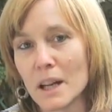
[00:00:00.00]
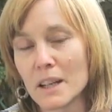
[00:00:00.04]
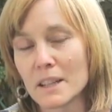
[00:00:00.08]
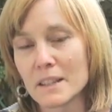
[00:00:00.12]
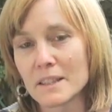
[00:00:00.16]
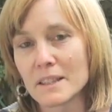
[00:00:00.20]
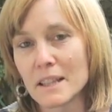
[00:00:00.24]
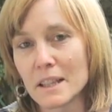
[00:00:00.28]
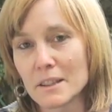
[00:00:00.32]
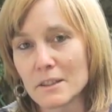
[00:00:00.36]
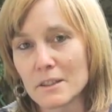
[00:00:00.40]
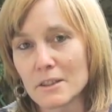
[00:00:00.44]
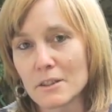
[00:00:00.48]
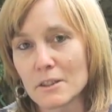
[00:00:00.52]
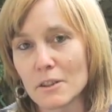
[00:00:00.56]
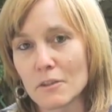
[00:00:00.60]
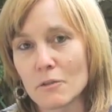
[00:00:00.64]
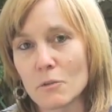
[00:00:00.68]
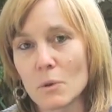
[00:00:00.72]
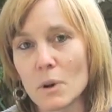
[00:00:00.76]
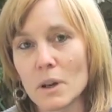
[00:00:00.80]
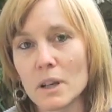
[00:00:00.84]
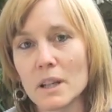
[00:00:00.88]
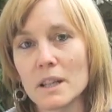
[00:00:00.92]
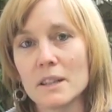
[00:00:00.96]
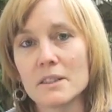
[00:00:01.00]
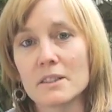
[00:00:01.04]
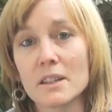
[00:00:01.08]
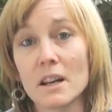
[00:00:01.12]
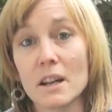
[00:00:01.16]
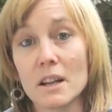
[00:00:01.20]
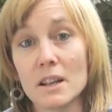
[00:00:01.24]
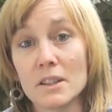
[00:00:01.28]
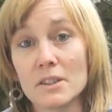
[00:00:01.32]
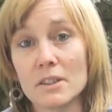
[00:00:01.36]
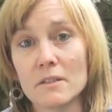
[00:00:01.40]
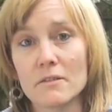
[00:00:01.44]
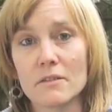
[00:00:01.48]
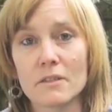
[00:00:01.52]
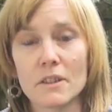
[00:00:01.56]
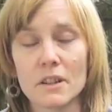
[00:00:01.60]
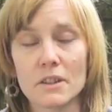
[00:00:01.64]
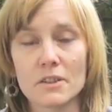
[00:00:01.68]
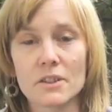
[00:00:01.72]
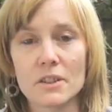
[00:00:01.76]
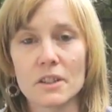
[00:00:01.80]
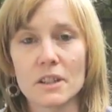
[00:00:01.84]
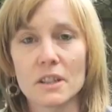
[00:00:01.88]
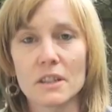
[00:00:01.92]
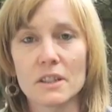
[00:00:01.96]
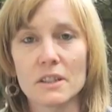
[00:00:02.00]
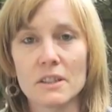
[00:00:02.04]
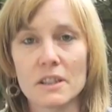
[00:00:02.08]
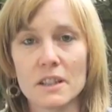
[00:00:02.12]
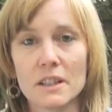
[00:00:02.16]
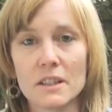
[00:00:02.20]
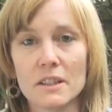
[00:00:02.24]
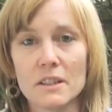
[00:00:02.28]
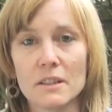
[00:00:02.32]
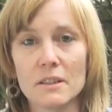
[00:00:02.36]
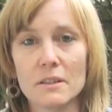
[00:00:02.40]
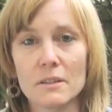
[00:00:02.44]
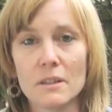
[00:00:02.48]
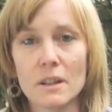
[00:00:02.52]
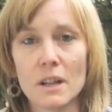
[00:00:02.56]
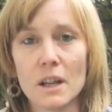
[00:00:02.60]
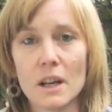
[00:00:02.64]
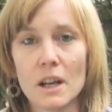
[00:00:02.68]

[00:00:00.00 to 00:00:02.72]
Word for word: and a sense of why it is urgent for us to continue.